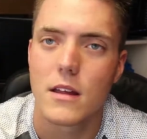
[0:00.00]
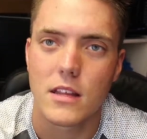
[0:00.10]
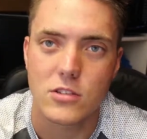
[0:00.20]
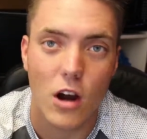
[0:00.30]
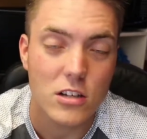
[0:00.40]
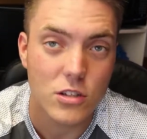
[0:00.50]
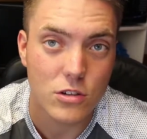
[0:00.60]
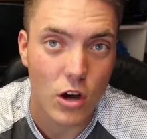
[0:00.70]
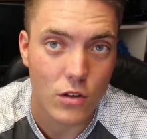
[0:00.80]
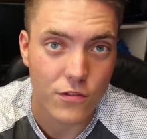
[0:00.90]
These are also
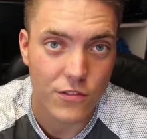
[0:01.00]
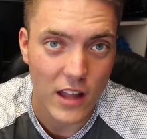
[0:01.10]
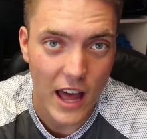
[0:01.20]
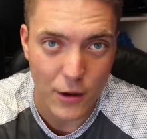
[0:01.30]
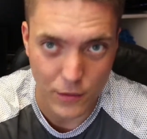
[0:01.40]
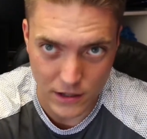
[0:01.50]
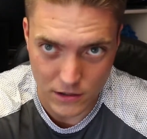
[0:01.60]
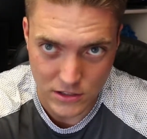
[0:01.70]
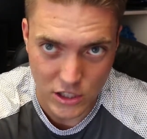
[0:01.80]
called fly wheels,